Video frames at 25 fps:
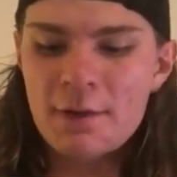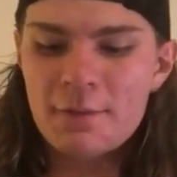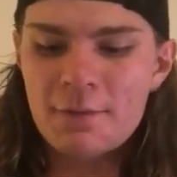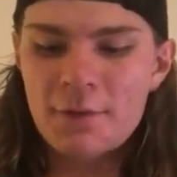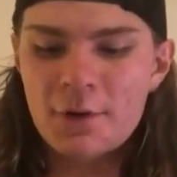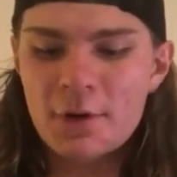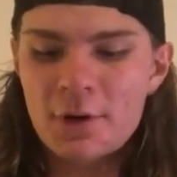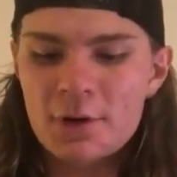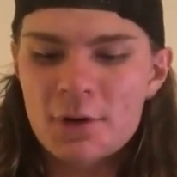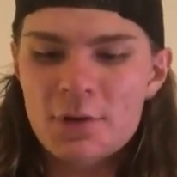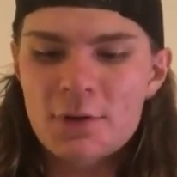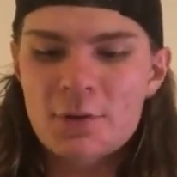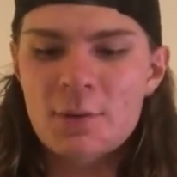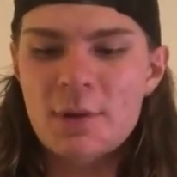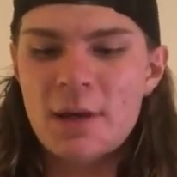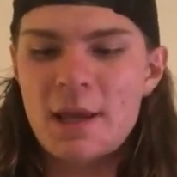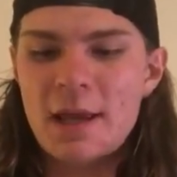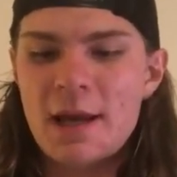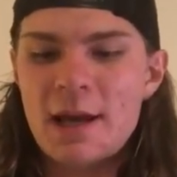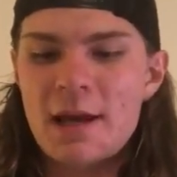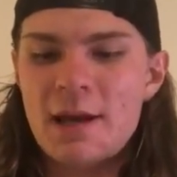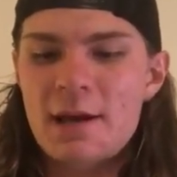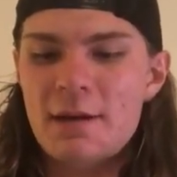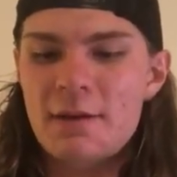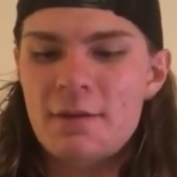first we
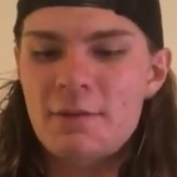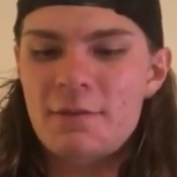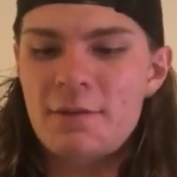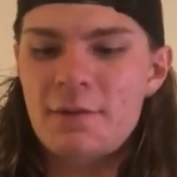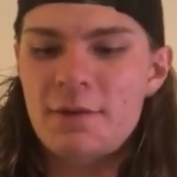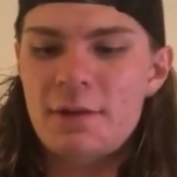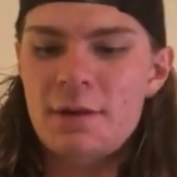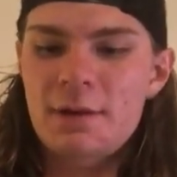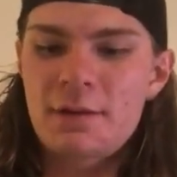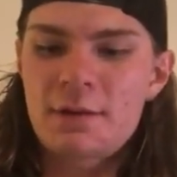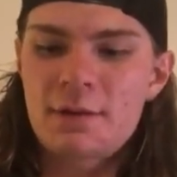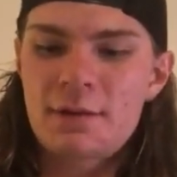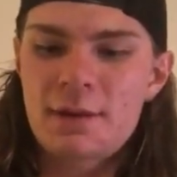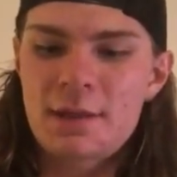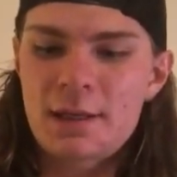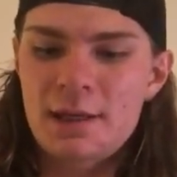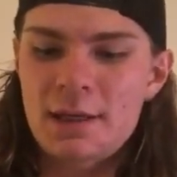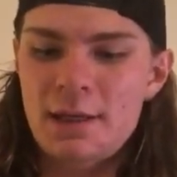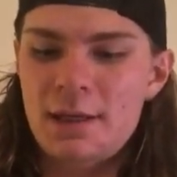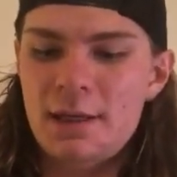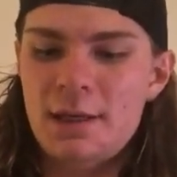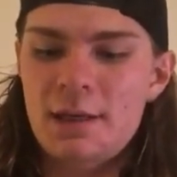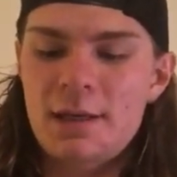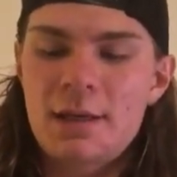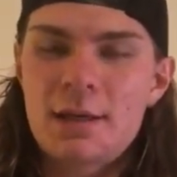have
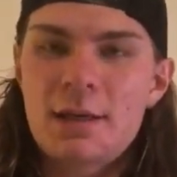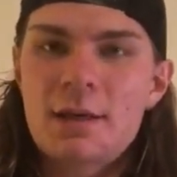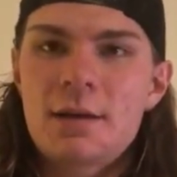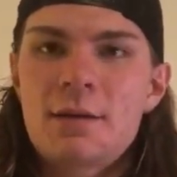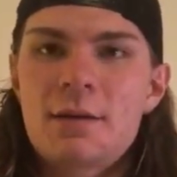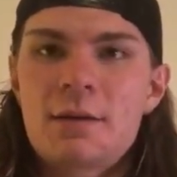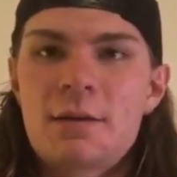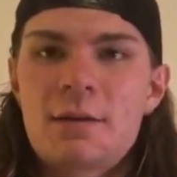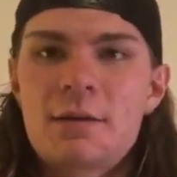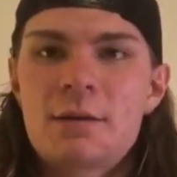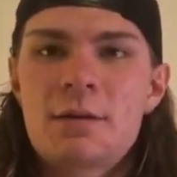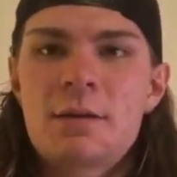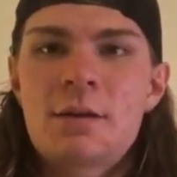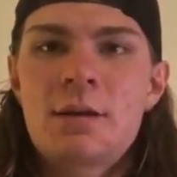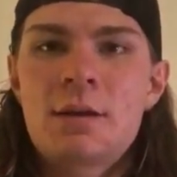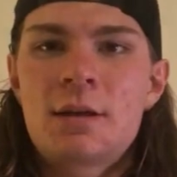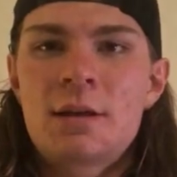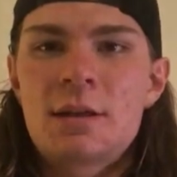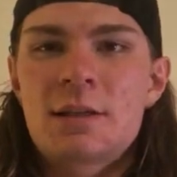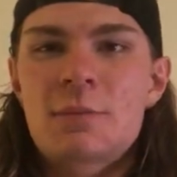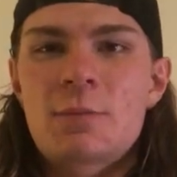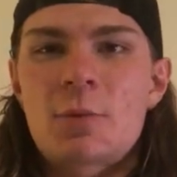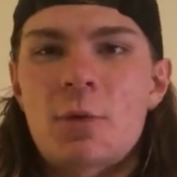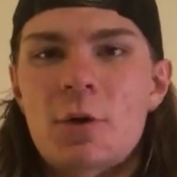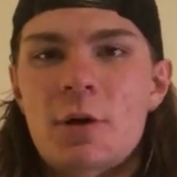the
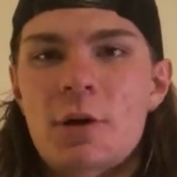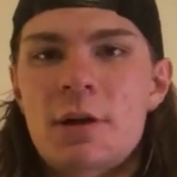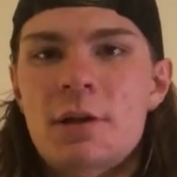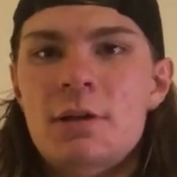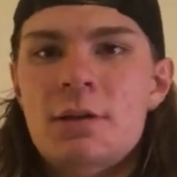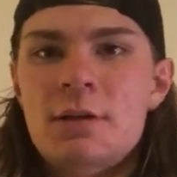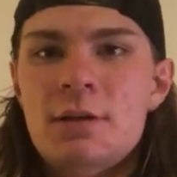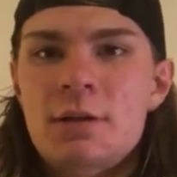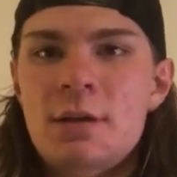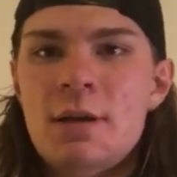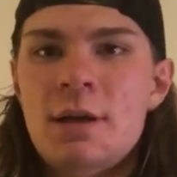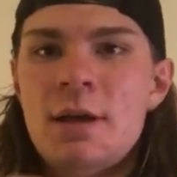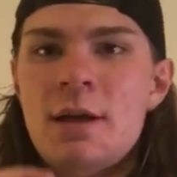sporran.